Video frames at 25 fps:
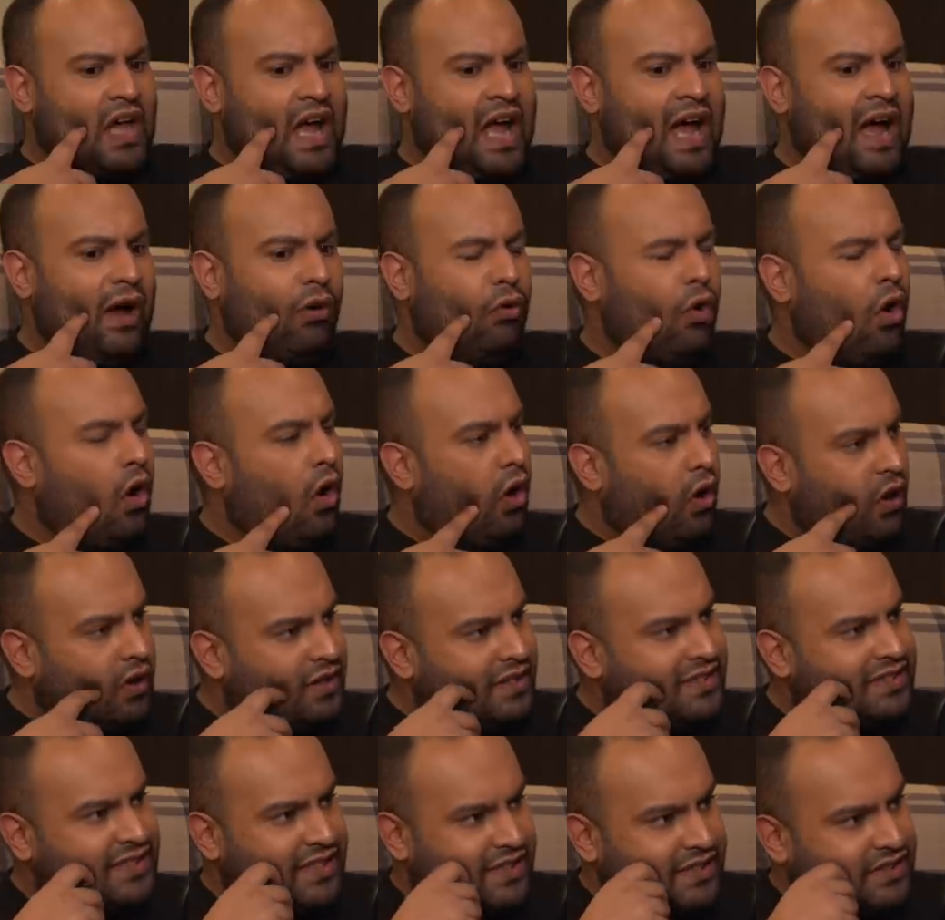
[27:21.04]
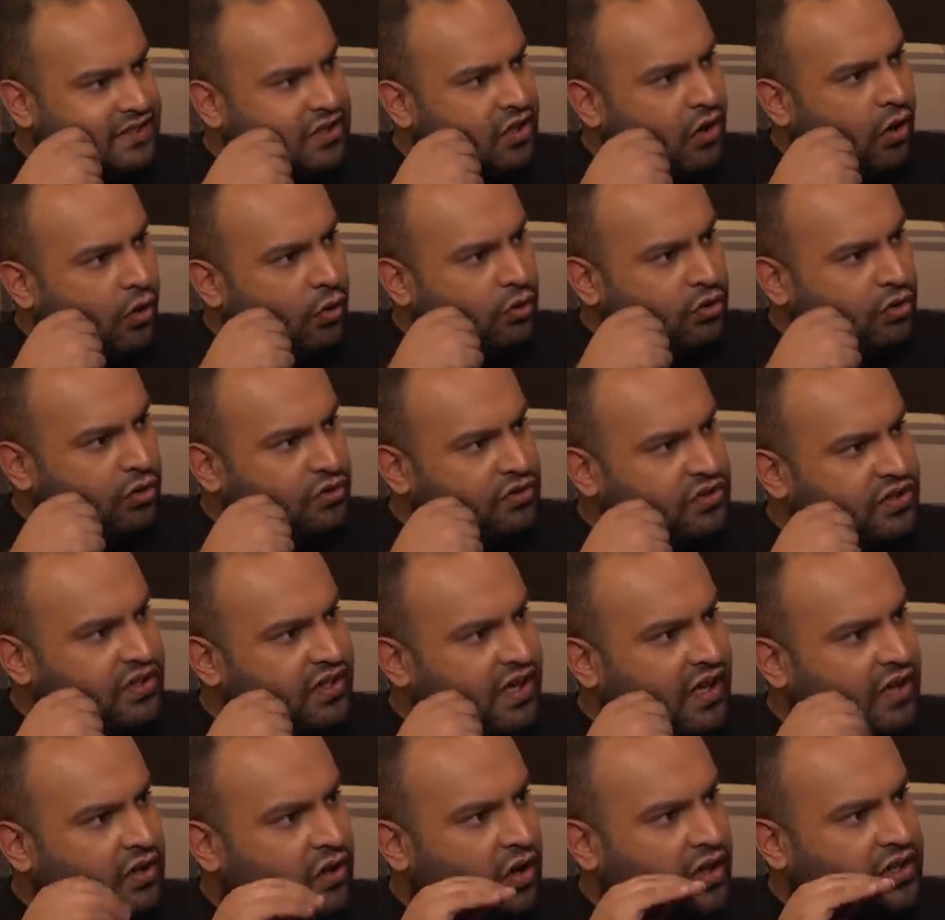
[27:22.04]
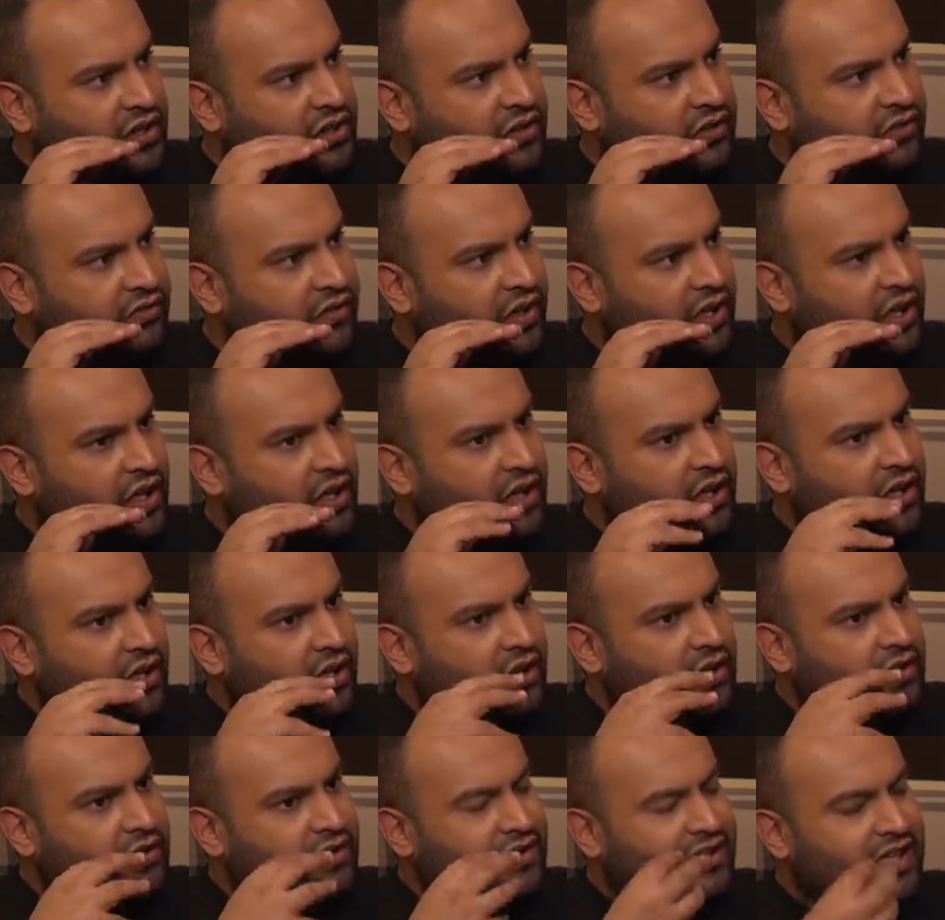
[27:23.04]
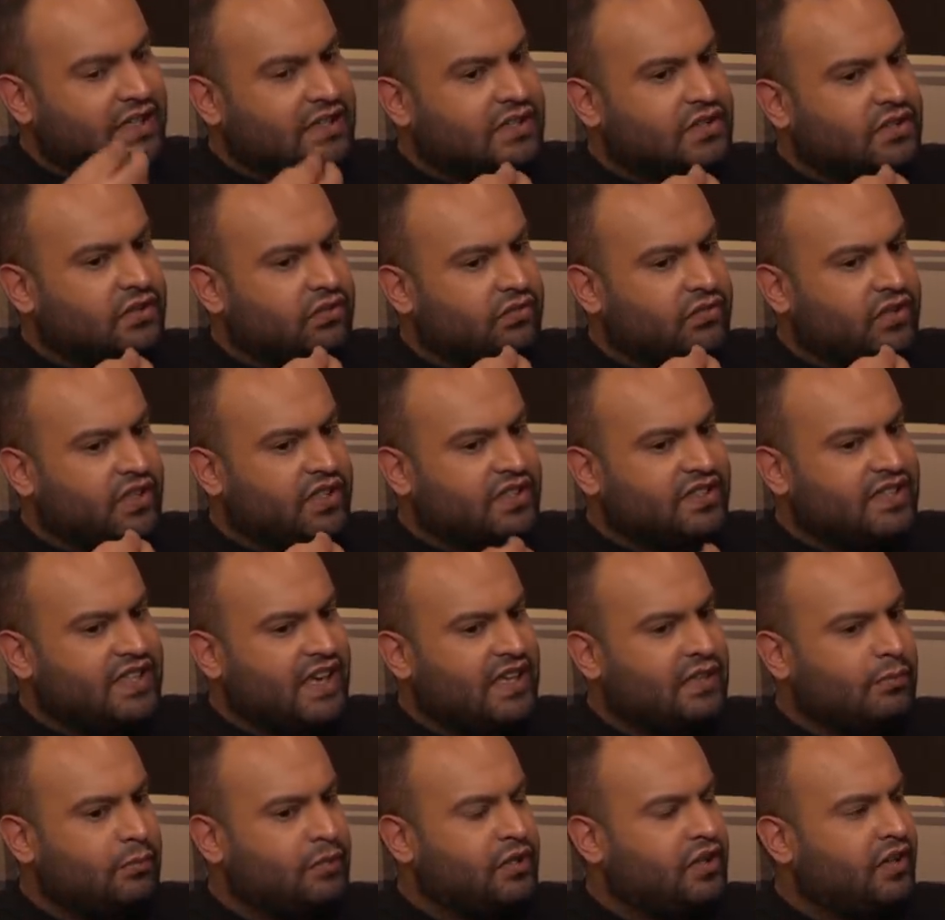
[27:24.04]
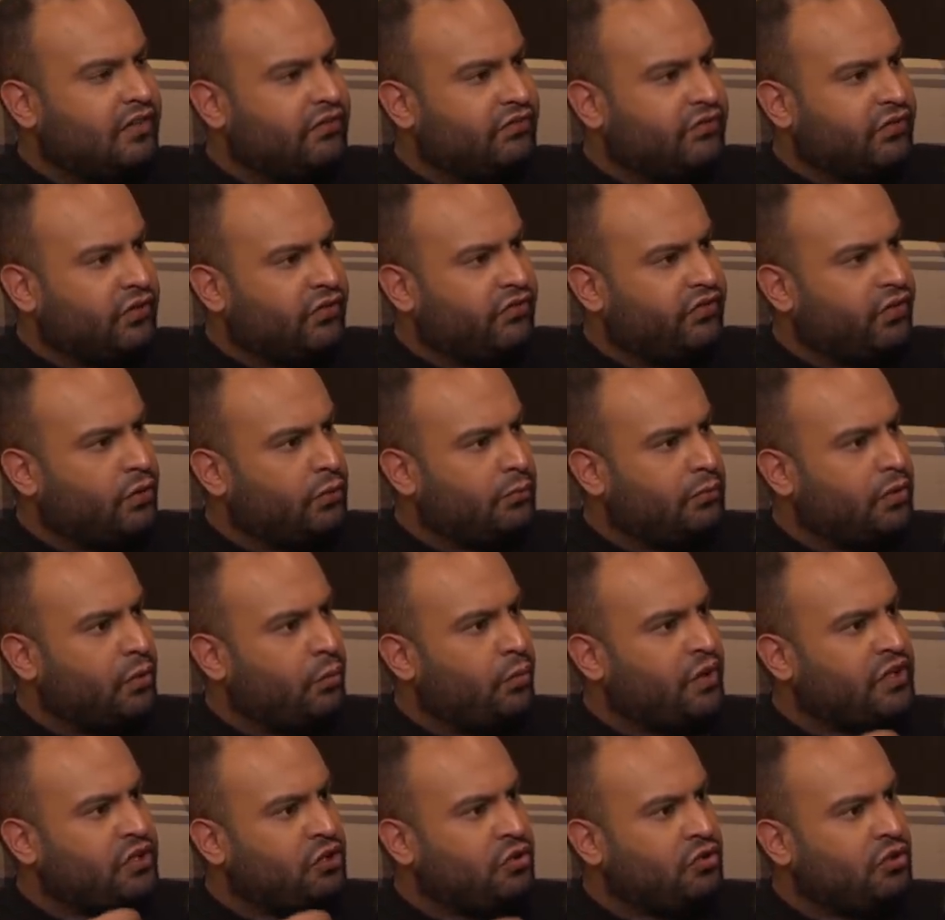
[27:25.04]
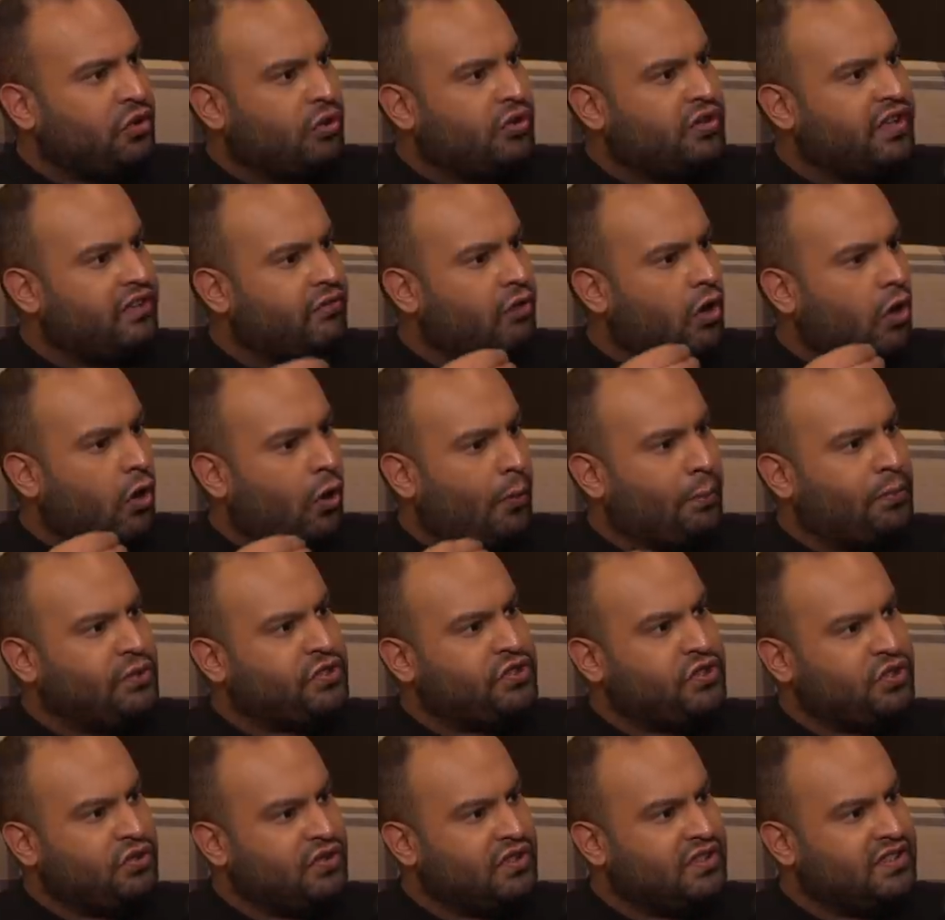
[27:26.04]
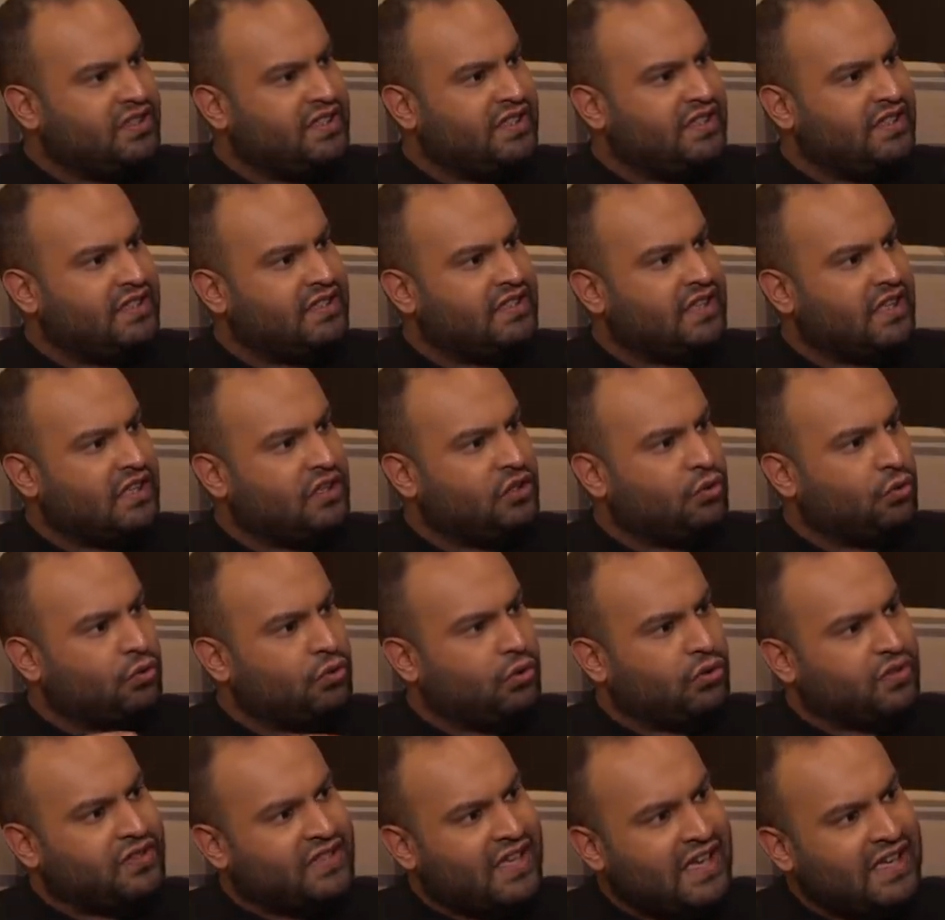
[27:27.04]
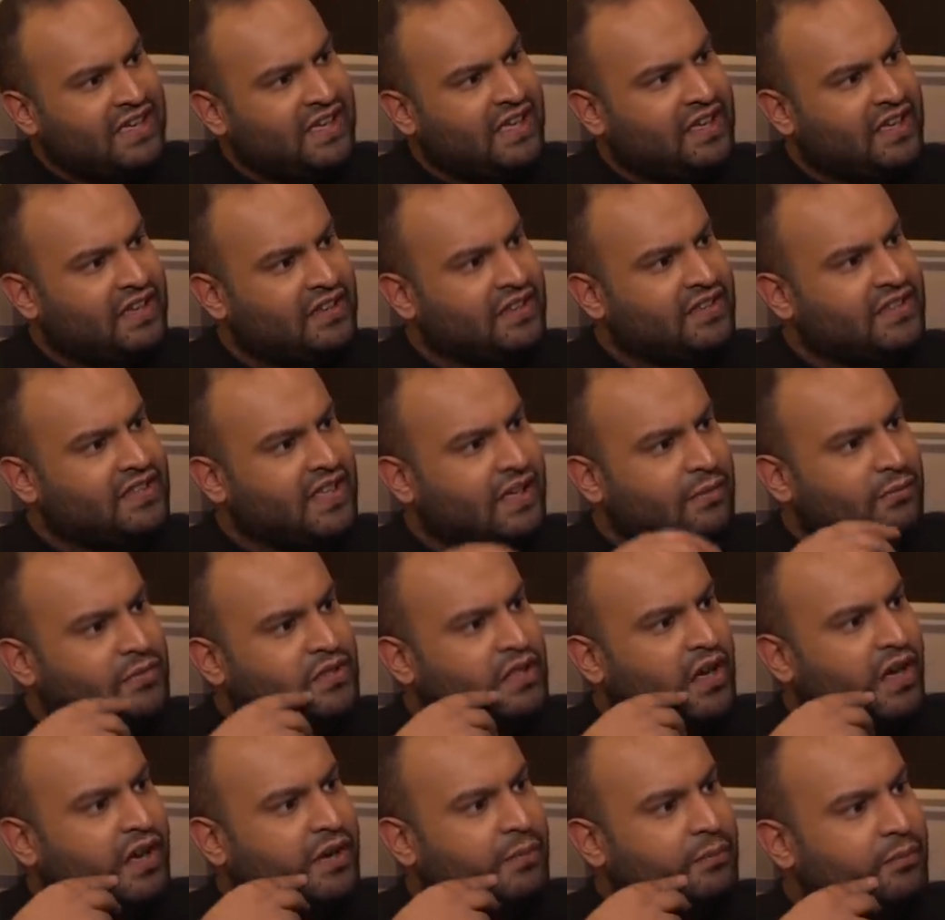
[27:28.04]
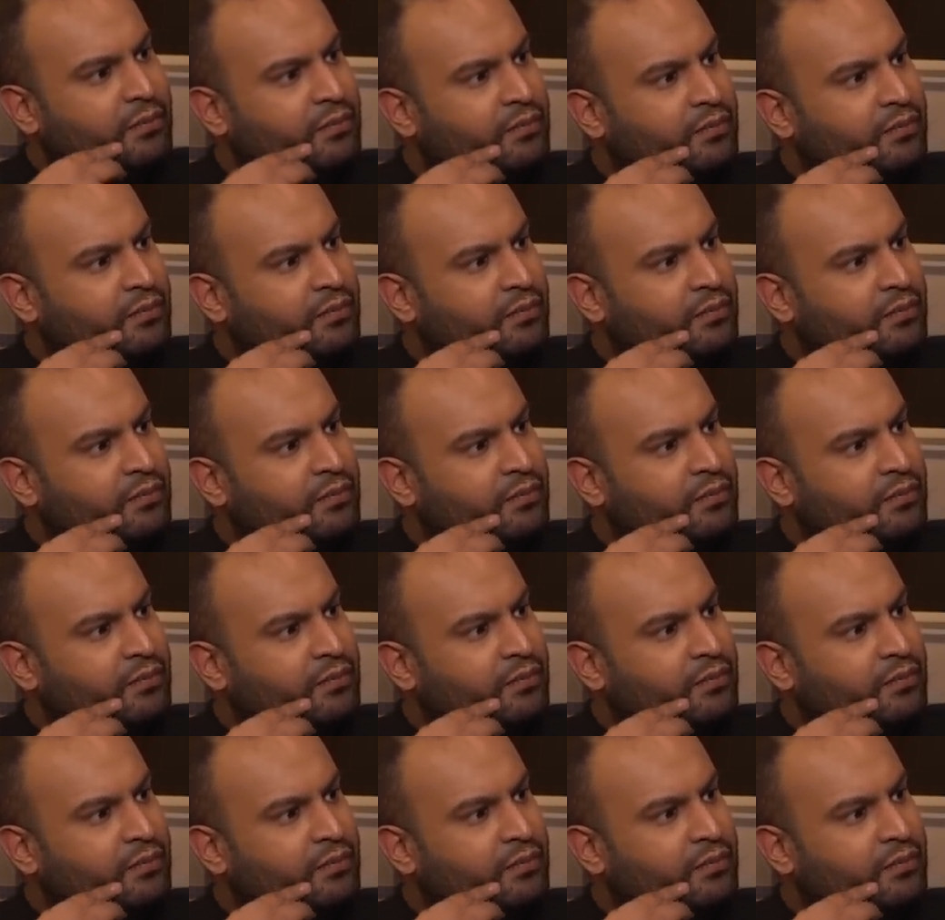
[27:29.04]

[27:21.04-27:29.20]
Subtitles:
how hard is it to hold on to that kind of sense of contentment and fulfillment when you know there are opportunities that you're not taking at the same time?